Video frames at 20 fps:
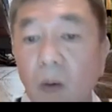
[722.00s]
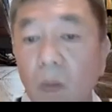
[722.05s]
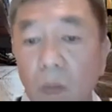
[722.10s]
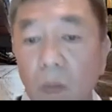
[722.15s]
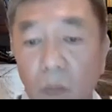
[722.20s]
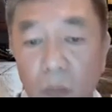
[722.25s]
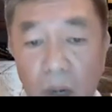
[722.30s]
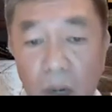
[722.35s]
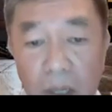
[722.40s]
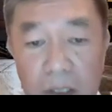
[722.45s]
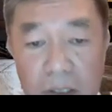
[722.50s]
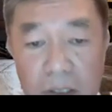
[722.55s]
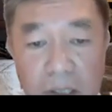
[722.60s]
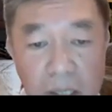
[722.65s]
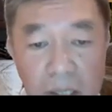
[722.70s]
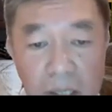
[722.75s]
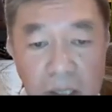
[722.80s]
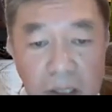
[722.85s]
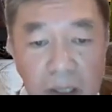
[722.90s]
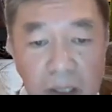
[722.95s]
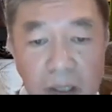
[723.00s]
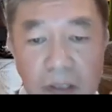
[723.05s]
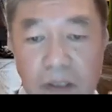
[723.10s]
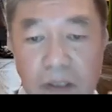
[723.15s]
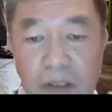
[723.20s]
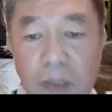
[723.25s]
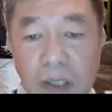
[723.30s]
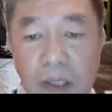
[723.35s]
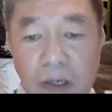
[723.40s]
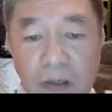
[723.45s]
Why is that the case?
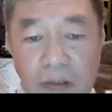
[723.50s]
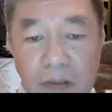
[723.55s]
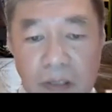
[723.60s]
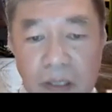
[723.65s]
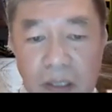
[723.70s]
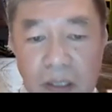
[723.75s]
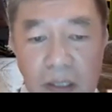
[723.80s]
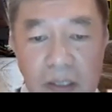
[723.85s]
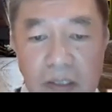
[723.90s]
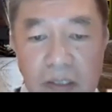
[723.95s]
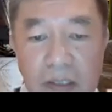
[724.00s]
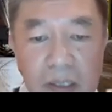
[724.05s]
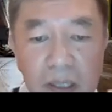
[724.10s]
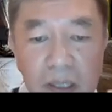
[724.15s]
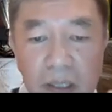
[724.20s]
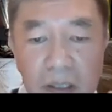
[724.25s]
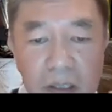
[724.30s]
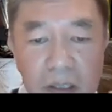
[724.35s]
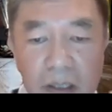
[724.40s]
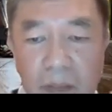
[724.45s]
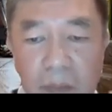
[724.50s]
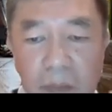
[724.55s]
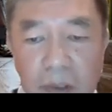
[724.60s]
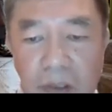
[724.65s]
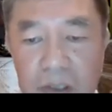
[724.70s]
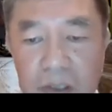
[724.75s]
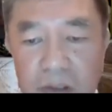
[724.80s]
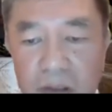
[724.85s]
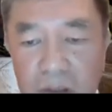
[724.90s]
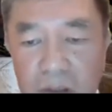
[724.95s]
Because it's in the
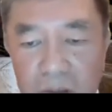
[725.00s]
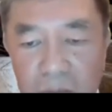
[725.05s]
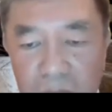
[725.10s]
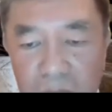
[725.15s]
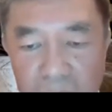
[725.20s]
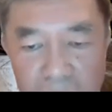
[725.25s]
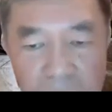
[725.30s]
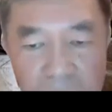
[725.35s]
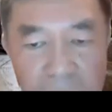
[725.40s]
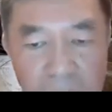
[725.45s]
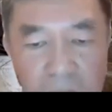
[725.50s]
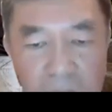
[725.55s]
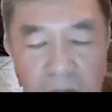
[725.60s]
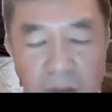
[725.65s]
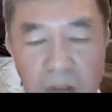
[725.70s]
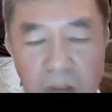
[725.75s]
Bodhisattva vow.